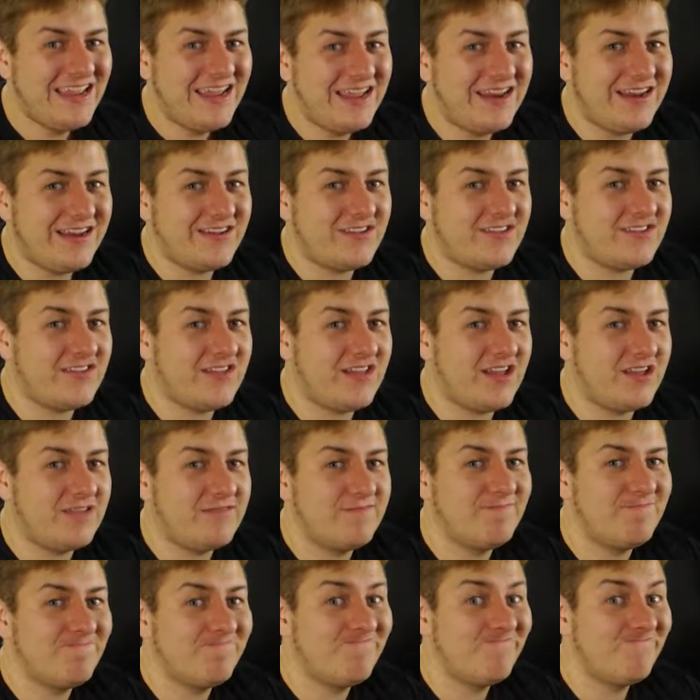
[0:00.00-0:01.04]
And he's just like,
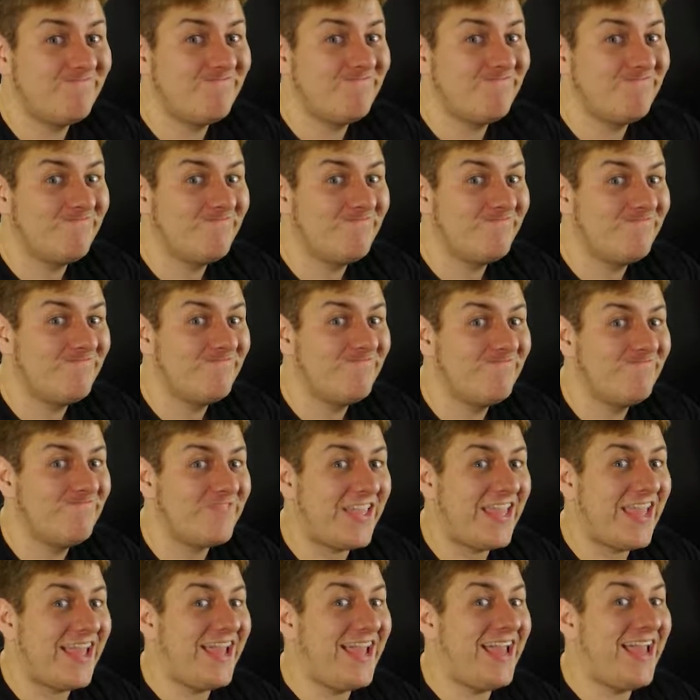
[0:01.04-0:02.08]

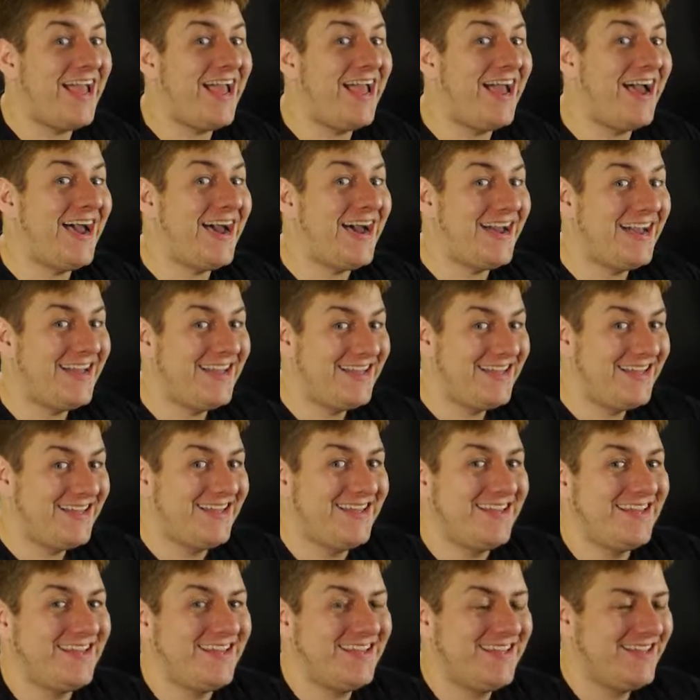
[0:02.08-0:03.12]
yeah.
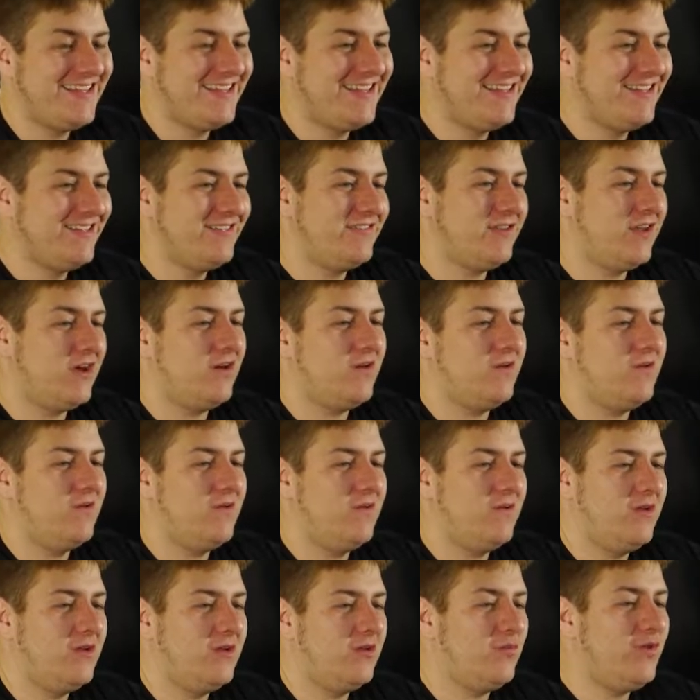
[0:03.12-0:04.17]
So,
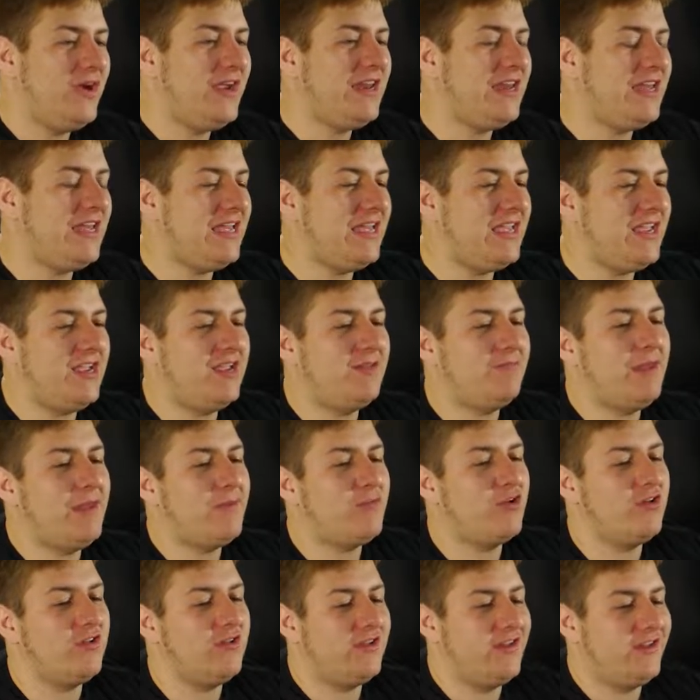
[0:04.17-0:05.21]
we need
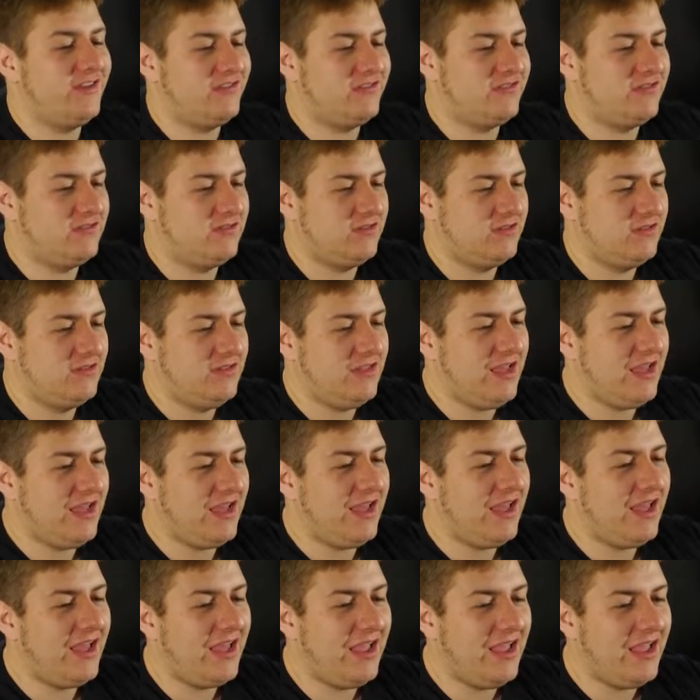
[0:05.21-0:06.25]
memory links.
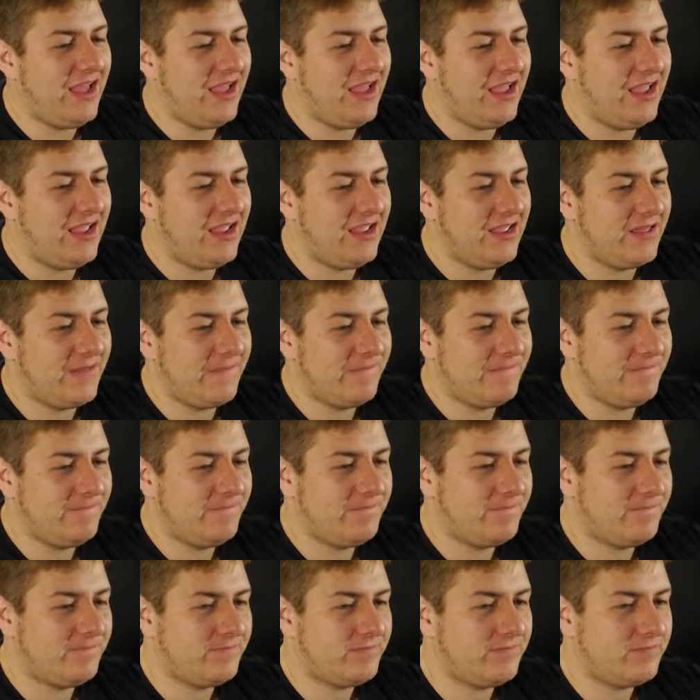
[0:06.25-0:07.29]
Yay!
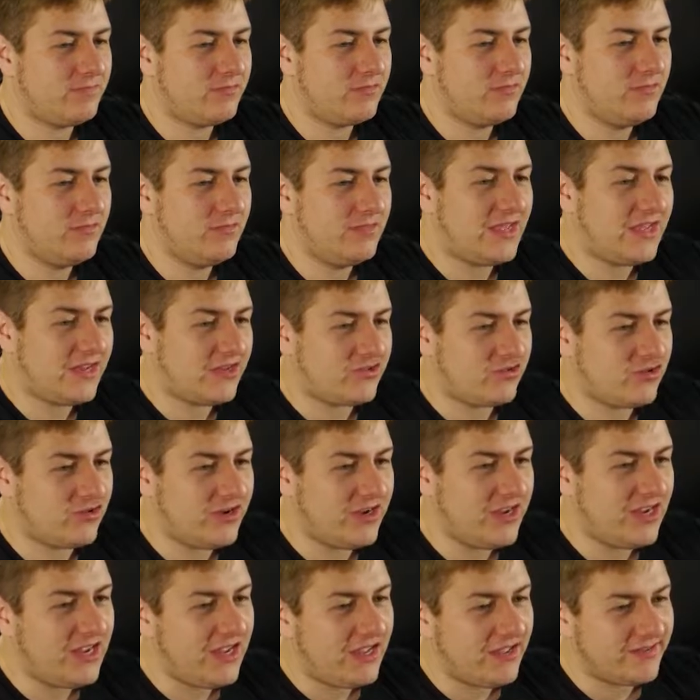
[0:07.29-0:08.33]
That
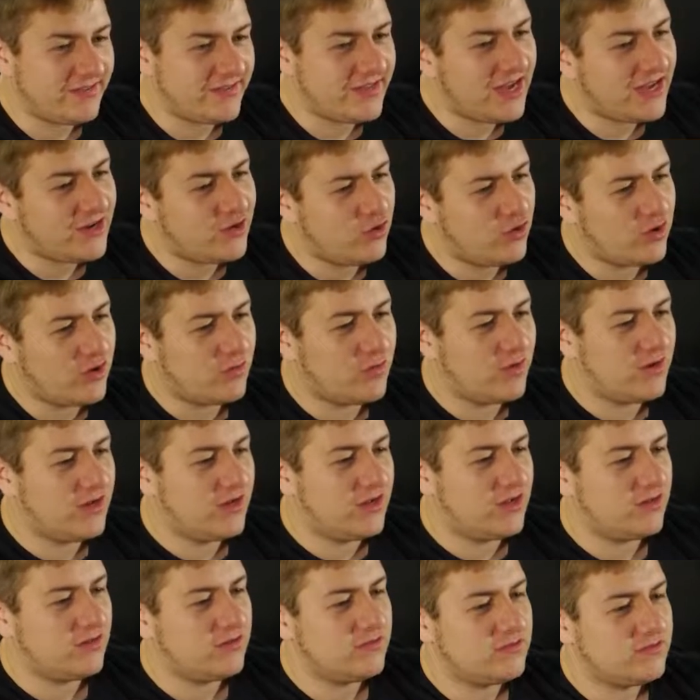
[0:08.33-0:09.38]
tree is not doing
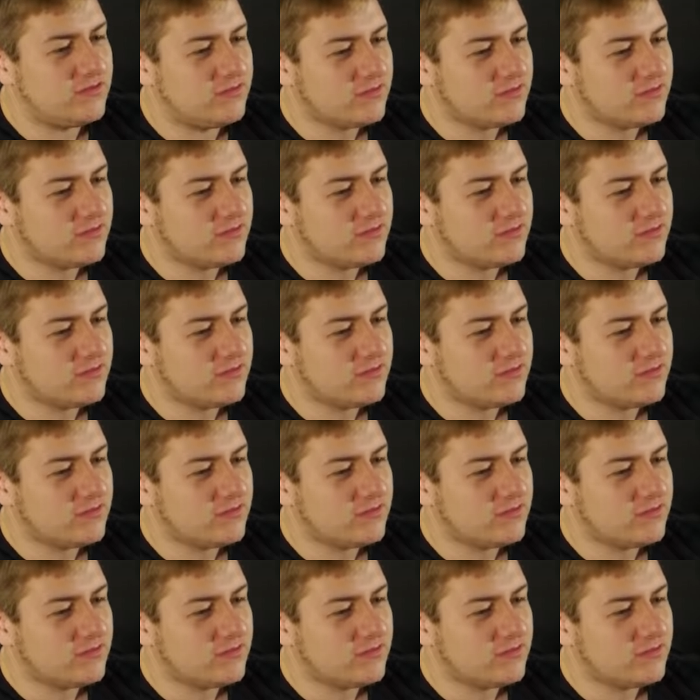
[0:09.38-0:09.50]
well.